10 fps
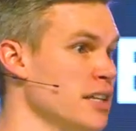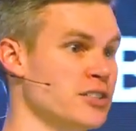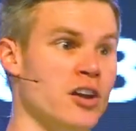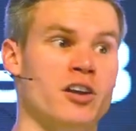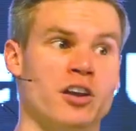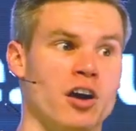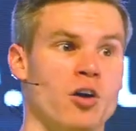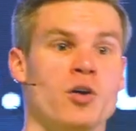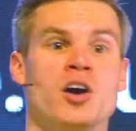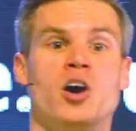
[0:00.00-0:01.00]
says, No, no, no,
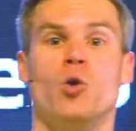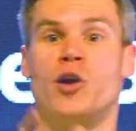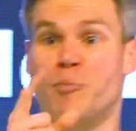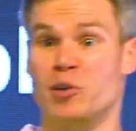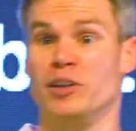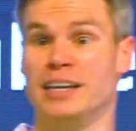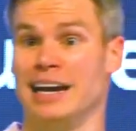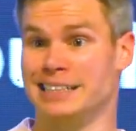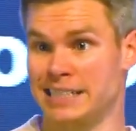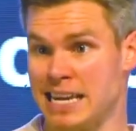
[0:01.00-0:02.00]
no. We are building
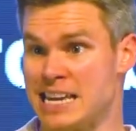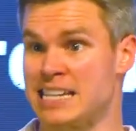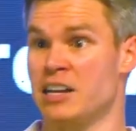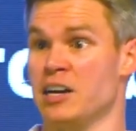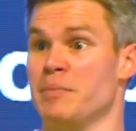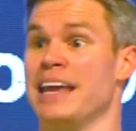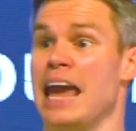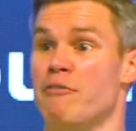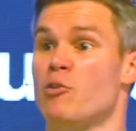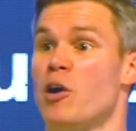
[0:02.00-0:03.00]
God's kingdom.
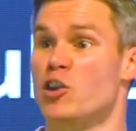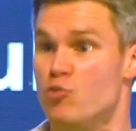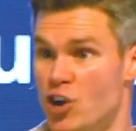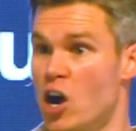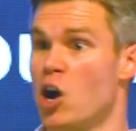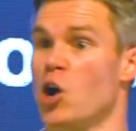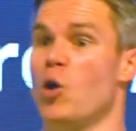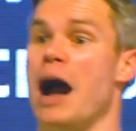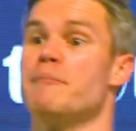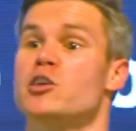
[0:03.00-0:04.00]
And everywhere you
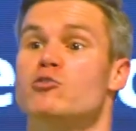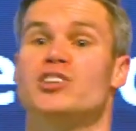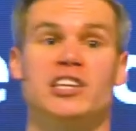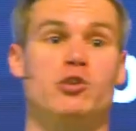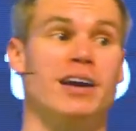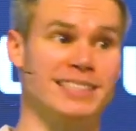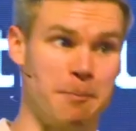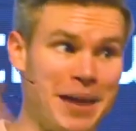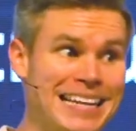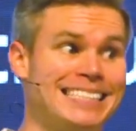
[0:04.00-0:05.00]
go, I'm using you as a
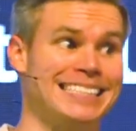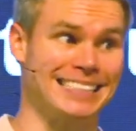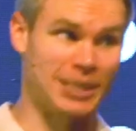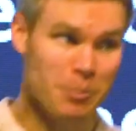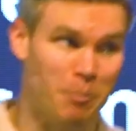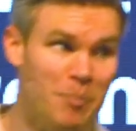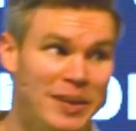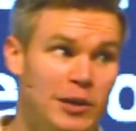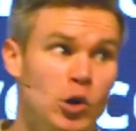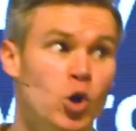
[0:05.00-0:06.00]
mason to
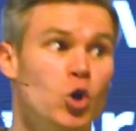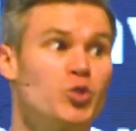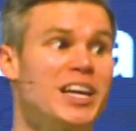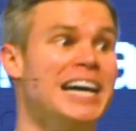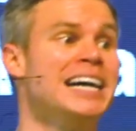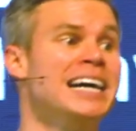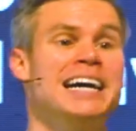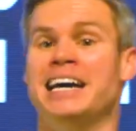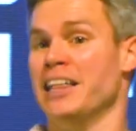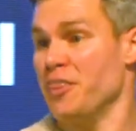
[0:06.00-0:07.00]
build
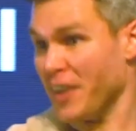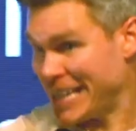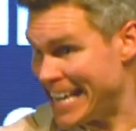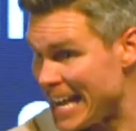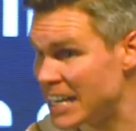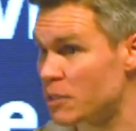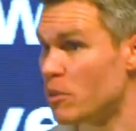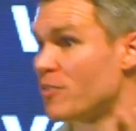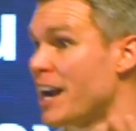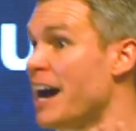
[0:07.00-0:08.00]
the kingdom
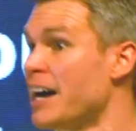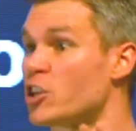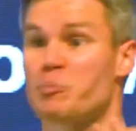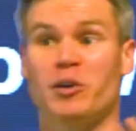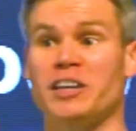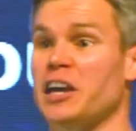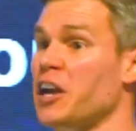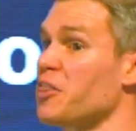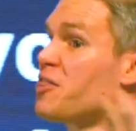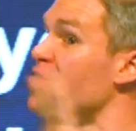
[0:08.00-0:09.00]
of God. You're building a
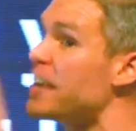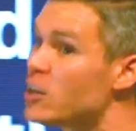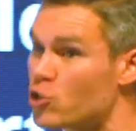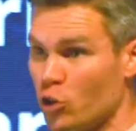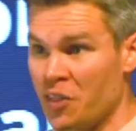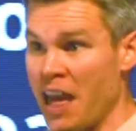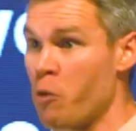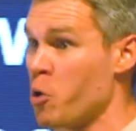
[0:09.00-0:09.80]
cathedral in that